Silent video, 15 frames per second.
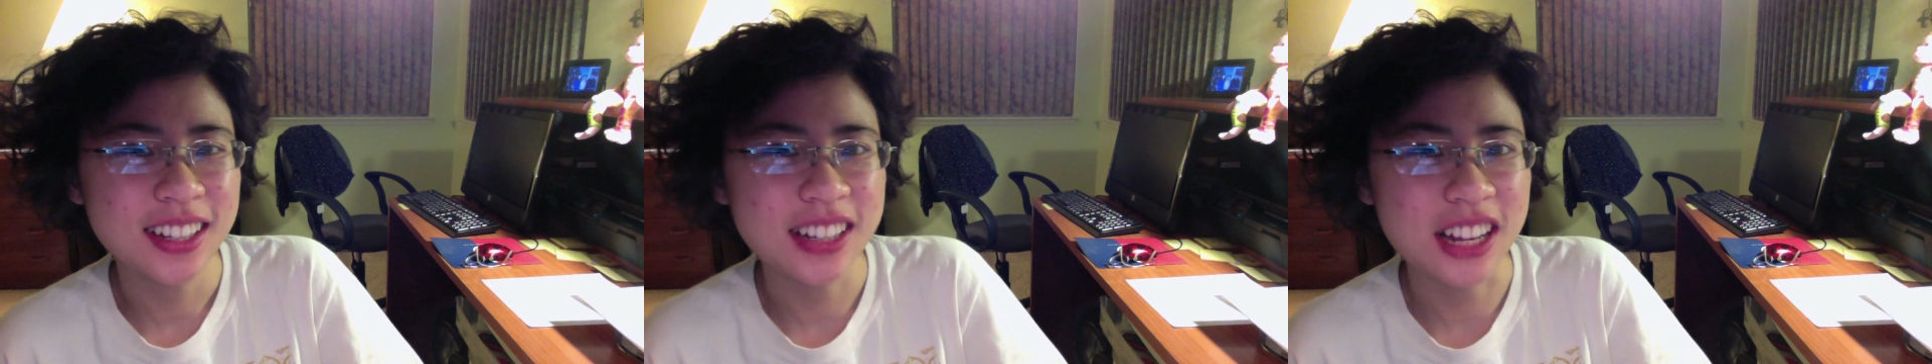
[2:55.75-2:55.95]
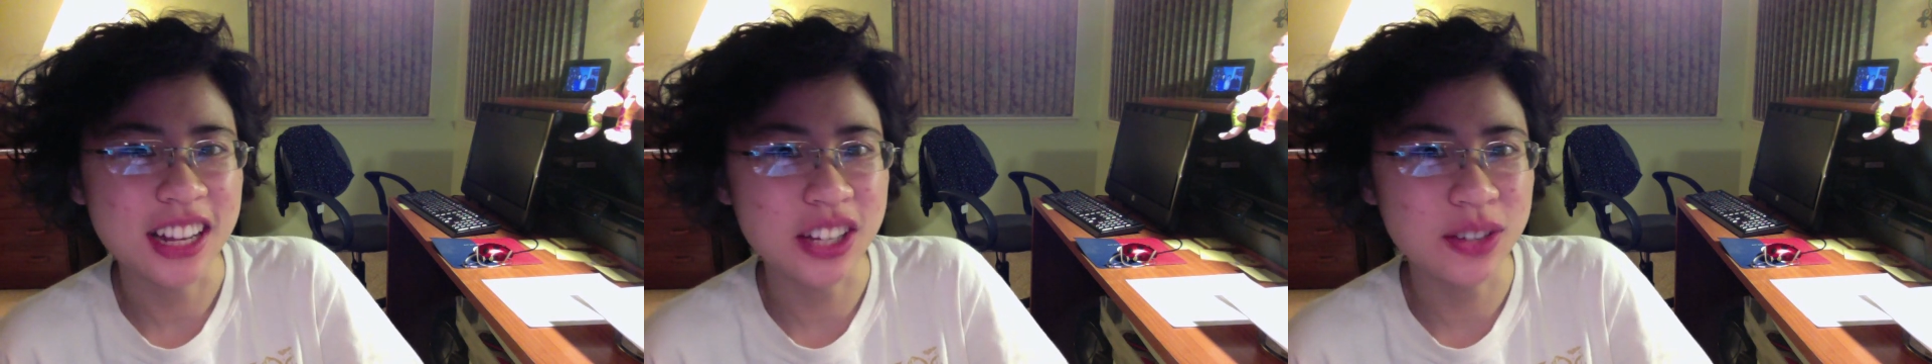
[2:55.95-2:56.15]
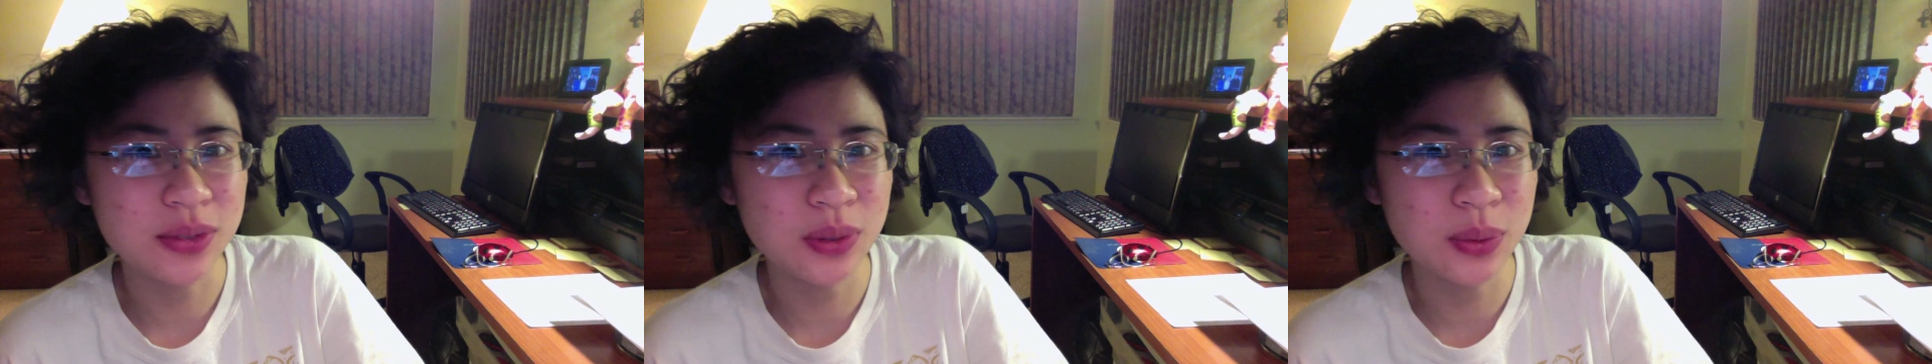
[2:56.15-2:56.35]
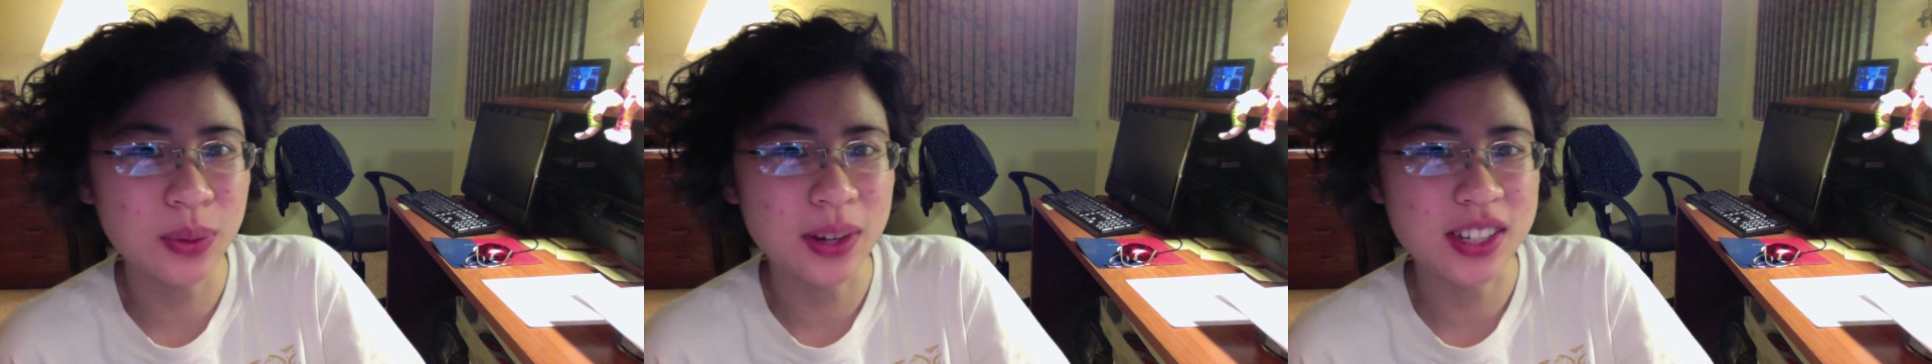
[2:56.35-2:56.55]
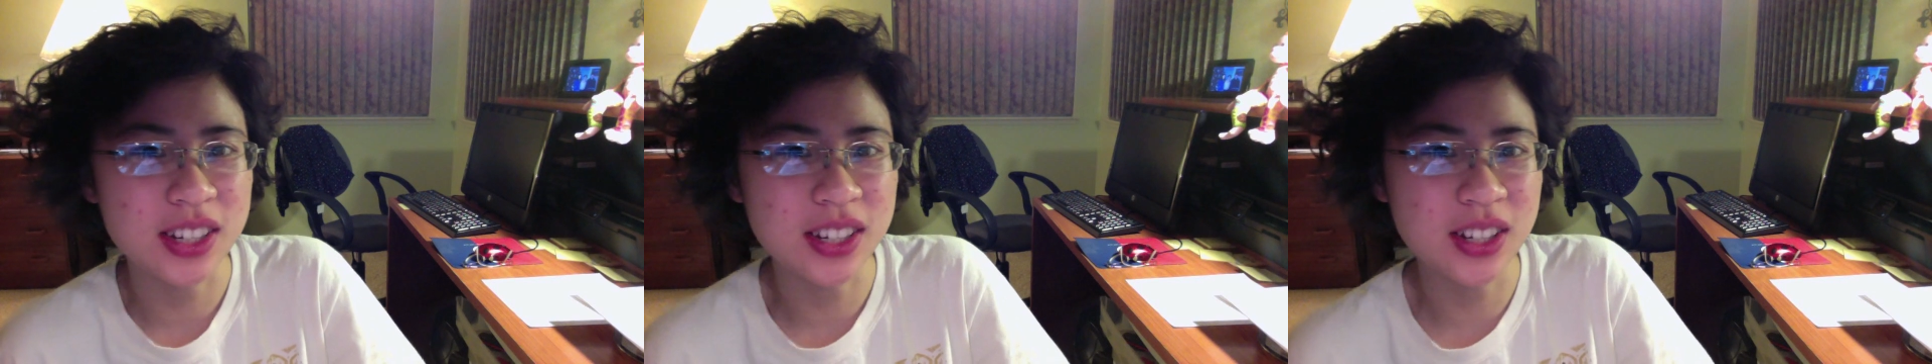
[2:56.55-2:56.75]
Thank you for
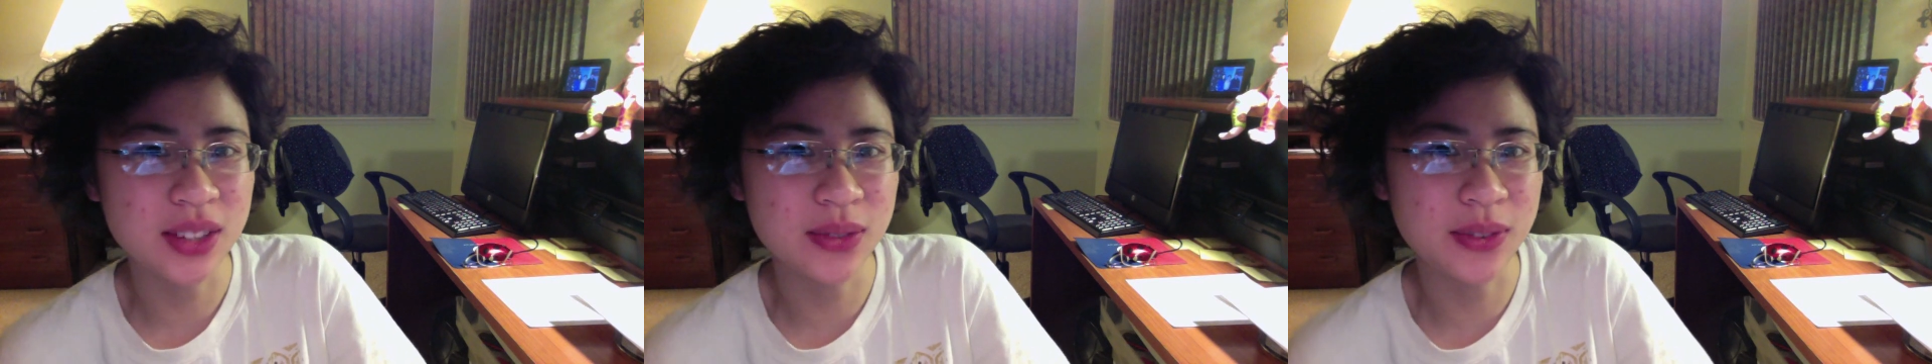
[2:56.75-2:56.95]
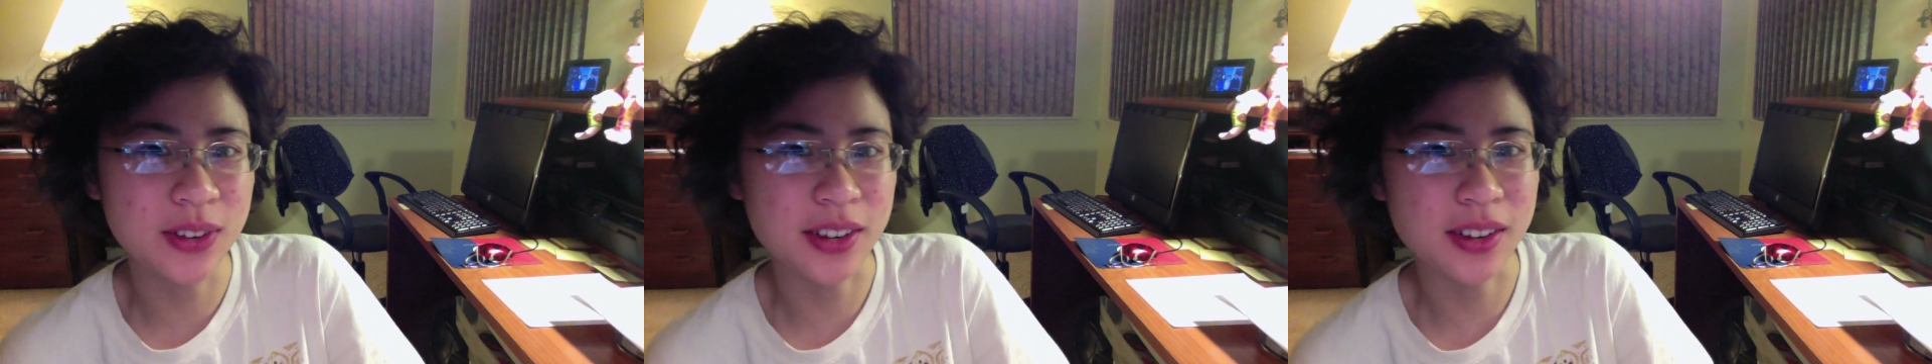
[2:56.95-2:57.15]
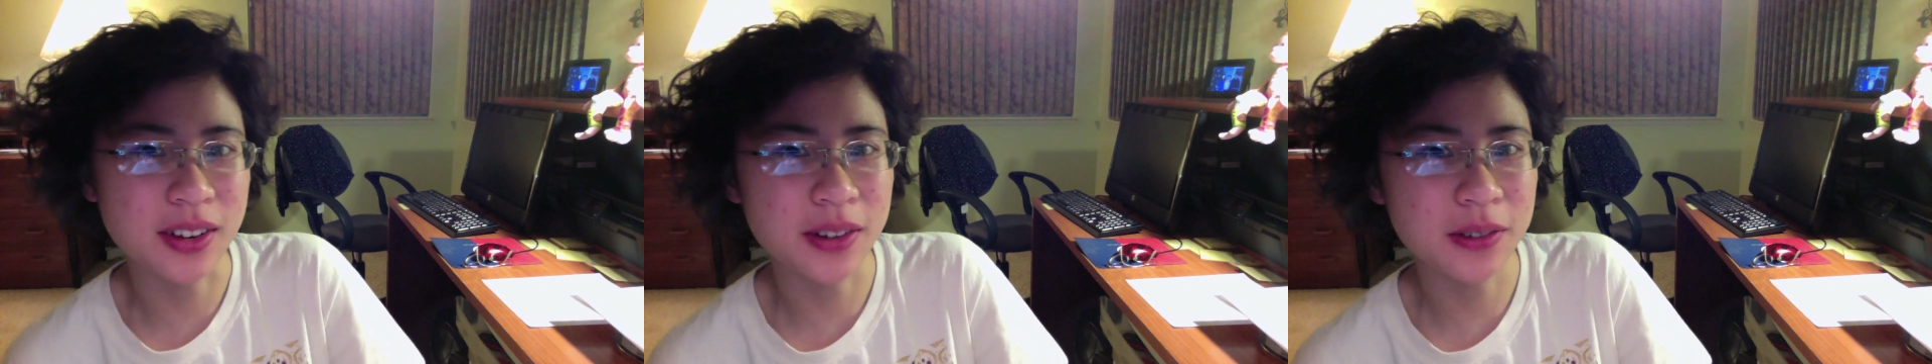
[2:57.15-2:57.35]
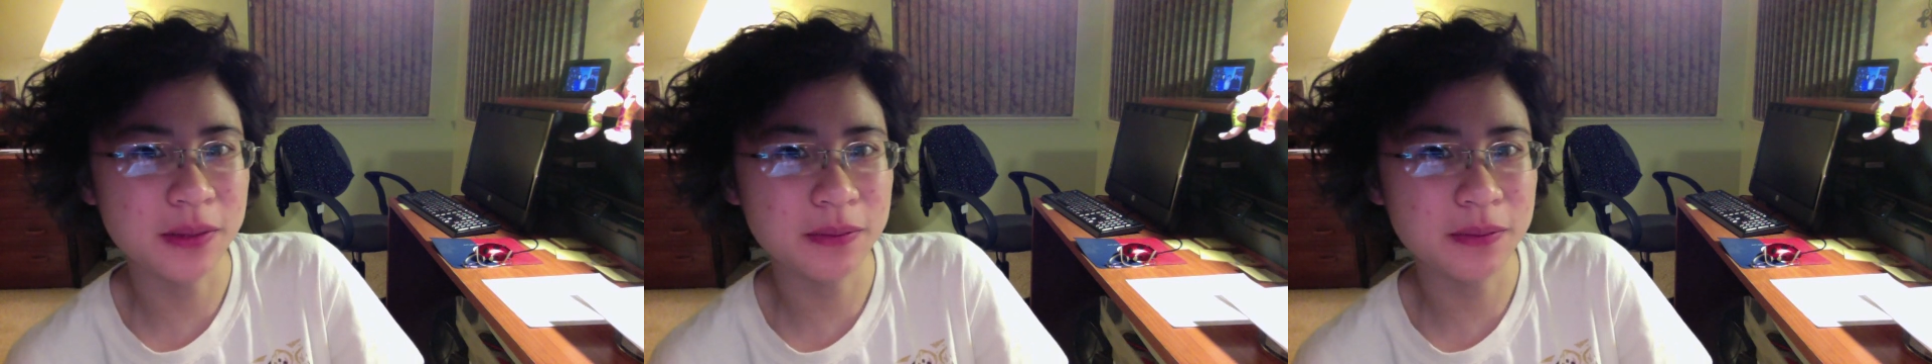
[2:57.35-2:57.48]
watching this video.